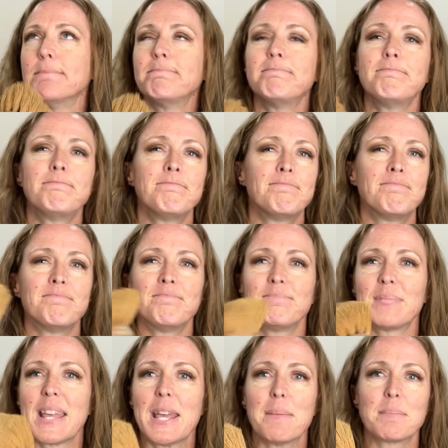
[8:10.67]

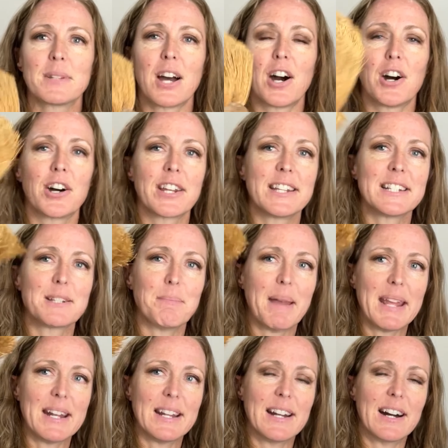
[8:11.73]
hemmed, hawed, and
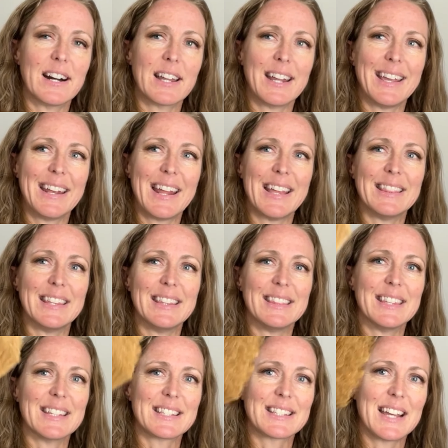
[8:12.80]
debated on it. And then
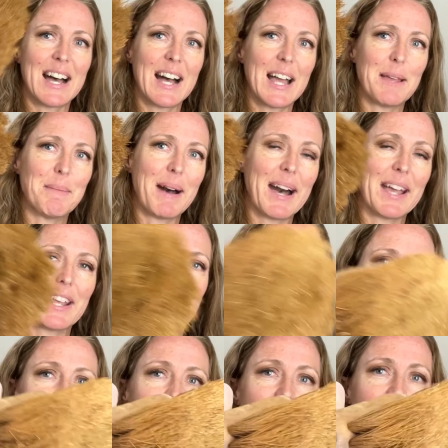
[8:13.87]
this time I
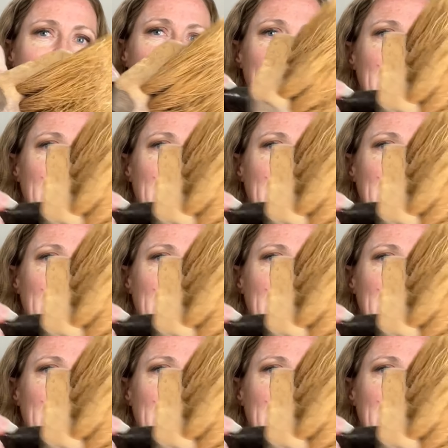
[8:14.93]
got it.